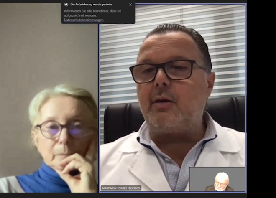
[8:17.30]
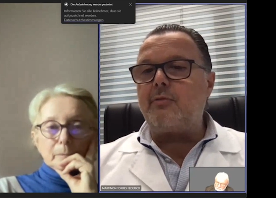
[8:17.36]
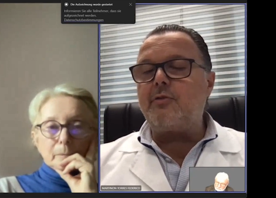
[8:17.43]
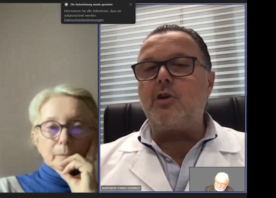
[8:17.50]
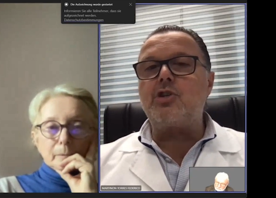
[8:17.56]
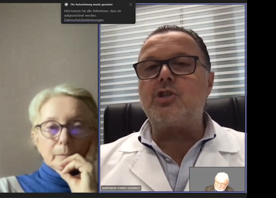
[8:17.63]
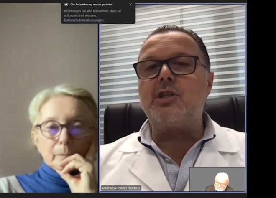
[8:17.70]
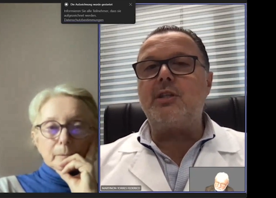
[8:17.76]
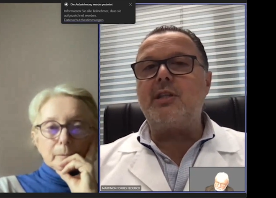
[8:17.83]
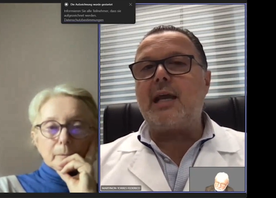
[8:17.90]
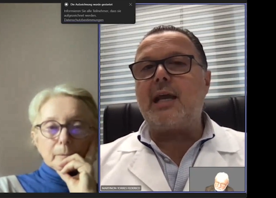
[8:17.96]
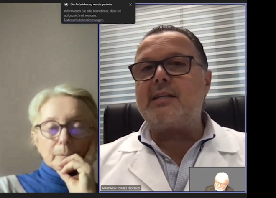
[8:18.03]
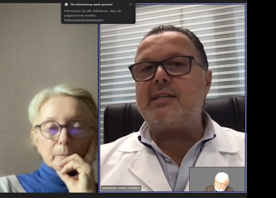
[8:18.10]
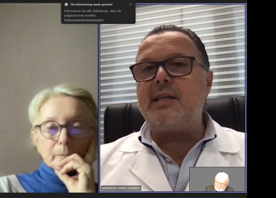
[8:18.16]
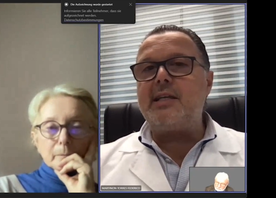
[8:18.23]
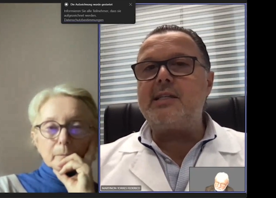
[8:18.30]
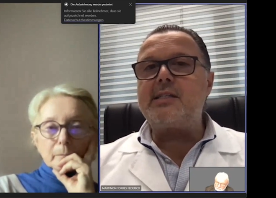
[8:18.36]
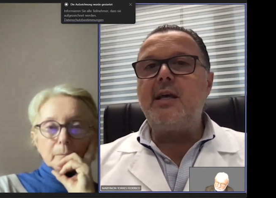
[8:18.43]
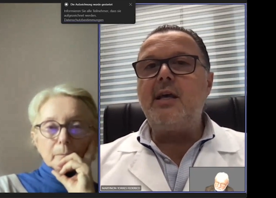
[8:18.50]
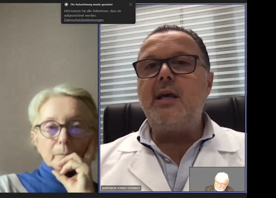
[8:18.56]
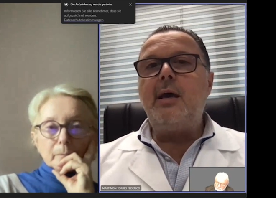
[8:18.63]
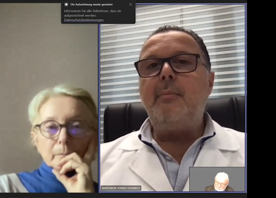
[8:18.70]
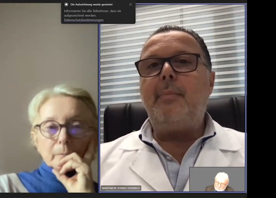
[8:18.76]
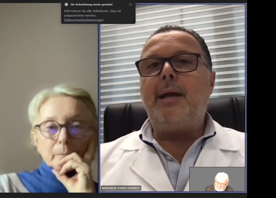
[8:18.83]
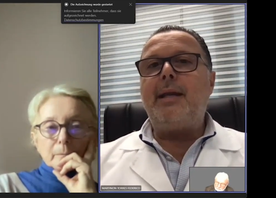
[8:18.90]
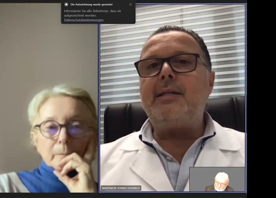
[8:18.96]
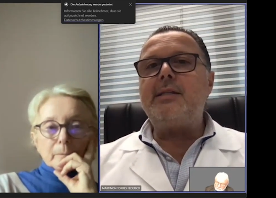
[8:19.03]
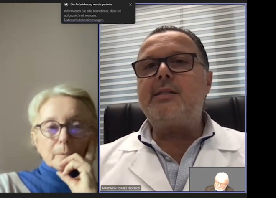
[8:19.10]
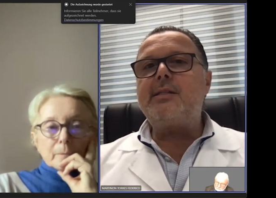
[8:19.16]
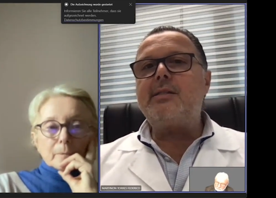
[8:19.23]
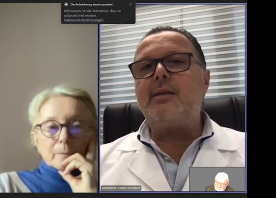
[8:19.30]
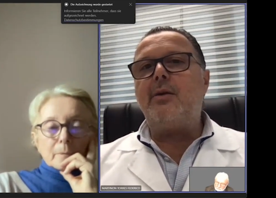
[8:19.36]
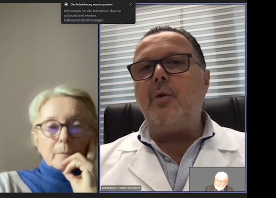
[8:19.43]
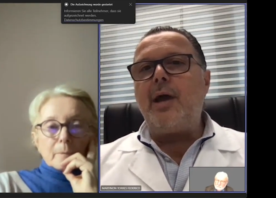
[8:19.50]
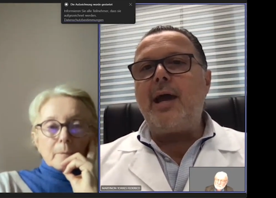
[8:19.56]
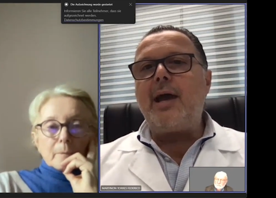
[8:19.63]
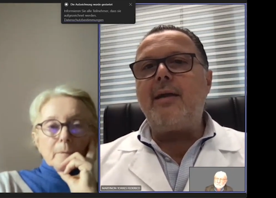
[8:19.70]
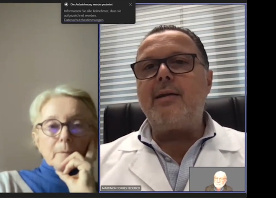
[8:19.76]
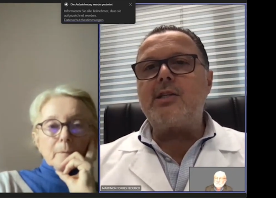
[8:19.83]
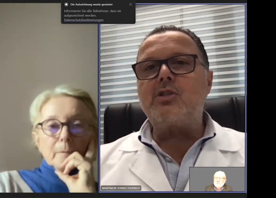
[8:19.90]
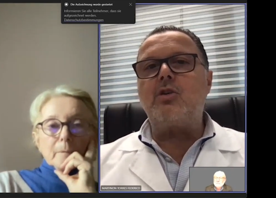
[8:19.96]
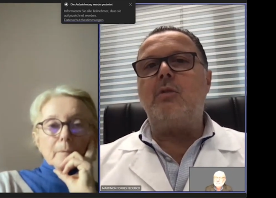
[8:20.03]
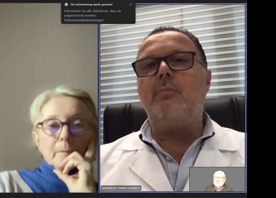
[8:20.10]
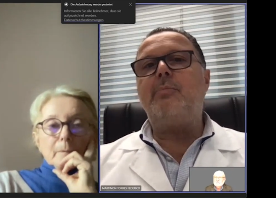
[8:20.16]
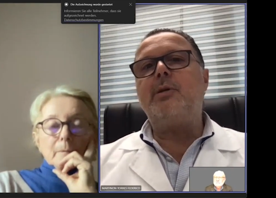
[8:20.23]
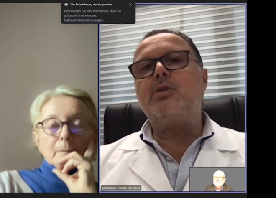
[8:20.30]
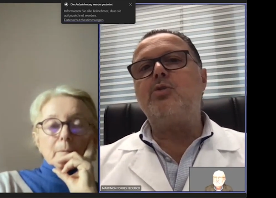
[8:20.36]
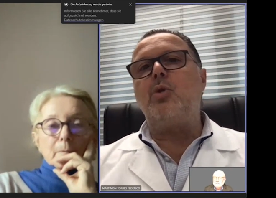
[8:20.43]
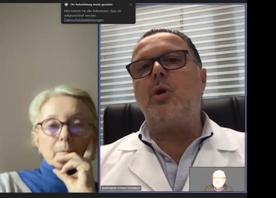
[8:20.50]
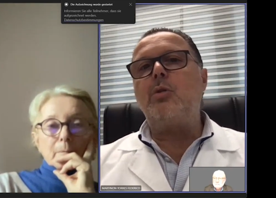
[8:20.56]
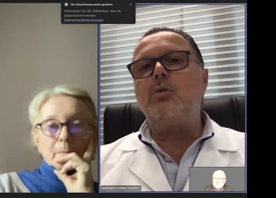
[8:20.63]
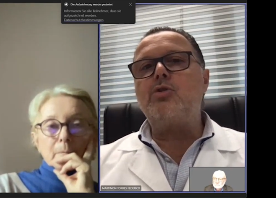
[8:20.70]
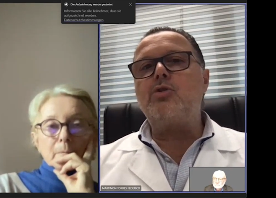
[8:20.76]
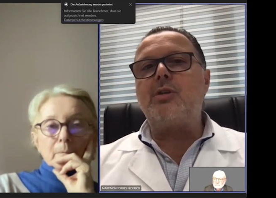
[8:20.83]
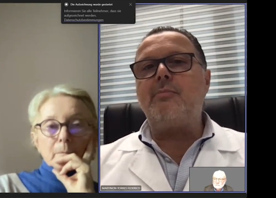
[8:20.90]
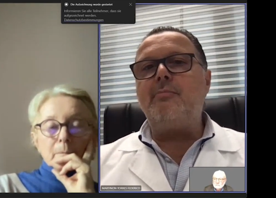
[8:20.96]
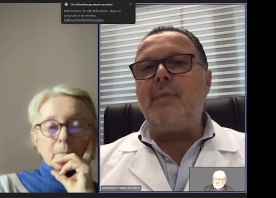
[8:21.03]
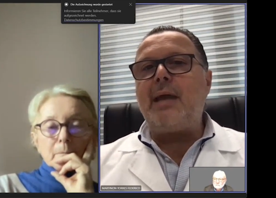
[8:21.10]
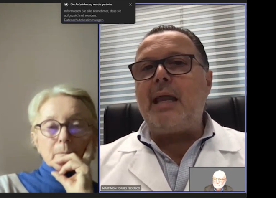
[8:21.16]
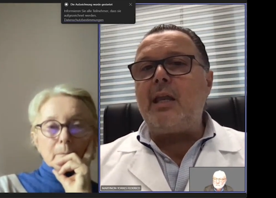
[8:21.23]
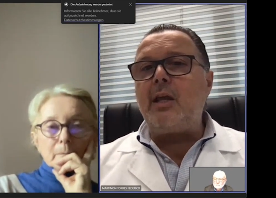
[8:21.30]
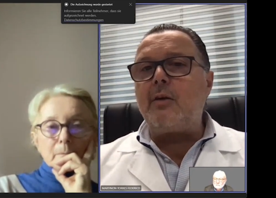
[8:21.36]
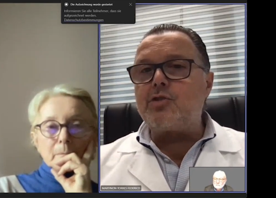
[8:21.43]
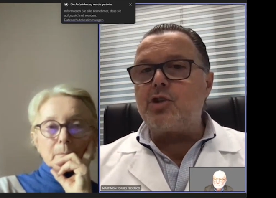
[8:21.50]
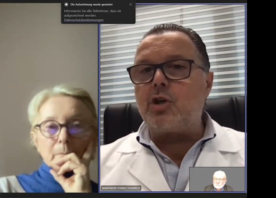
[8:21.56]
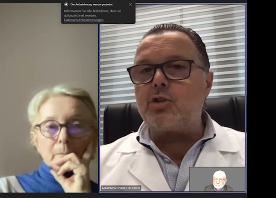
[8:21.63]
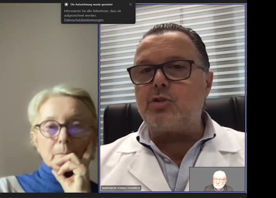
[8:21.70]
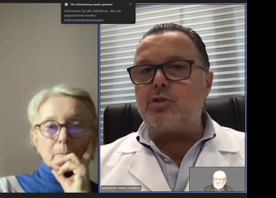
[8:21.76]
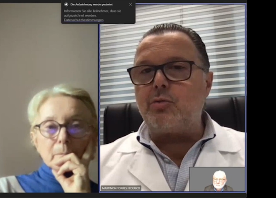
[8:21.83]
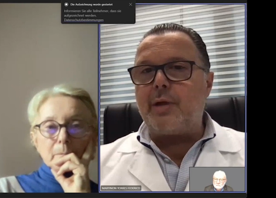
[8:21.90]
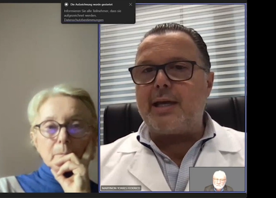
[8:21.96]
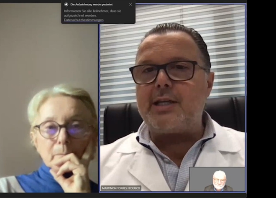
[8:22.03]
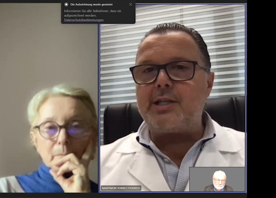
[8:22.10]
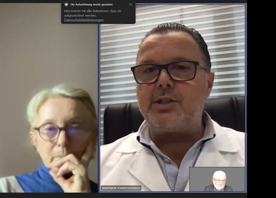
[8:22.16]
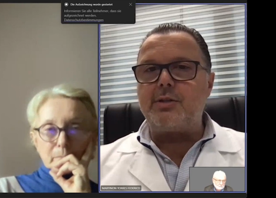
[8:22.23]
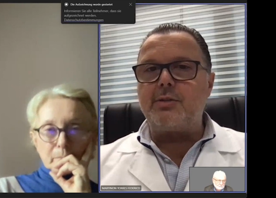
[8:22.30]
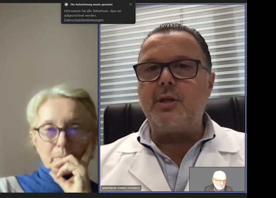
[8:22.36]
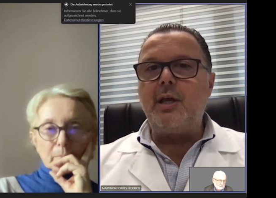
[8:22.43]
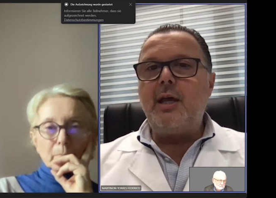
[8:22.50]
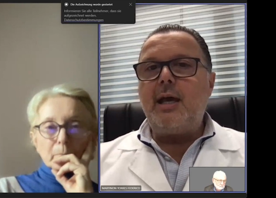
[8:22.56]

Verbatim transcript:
Speaker 1: course, it exists, but it's rare as compared to adults and mainly of short duration.